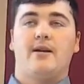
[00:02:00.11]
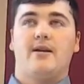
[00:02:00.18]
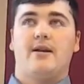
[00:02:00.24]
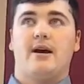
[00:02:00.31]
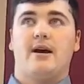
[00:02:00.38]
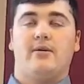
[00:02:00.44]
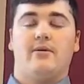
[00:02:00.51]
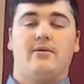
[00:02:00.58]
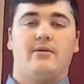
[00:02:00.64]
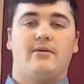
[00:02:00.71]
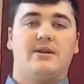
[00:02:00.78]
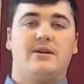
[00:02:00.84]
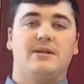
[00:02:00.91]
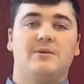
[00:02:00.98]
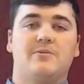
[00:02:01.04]
Now,
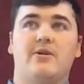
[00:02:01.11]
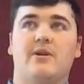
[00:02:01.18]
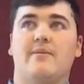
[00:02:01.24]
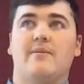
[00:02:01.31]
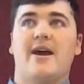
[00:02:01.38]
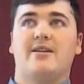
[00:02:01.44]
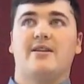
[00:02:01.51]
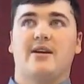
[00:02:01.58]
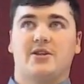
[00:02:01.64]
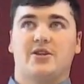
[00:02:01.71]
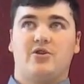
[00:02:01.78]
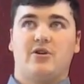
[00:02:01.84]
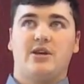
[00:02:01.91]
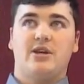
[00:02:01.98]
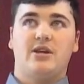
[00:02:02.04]
this is where the math gets
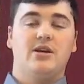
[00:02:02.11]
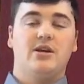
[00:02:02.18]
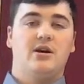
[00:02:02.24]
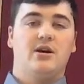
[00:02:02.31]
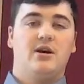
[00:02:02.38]
tricky,